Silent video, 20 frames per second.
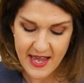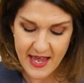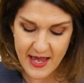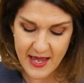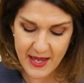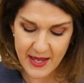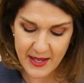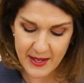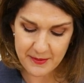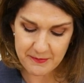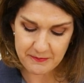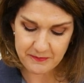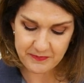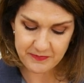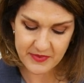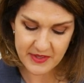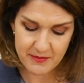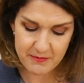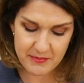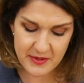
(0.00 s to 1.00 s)

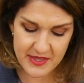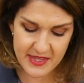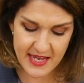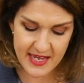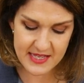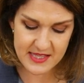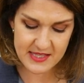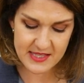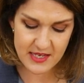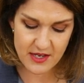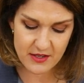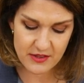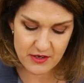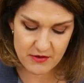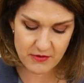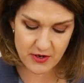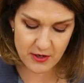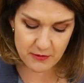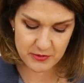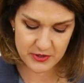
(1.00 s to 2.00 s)
But then the
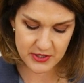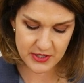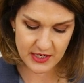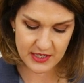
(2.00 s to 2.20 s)
other option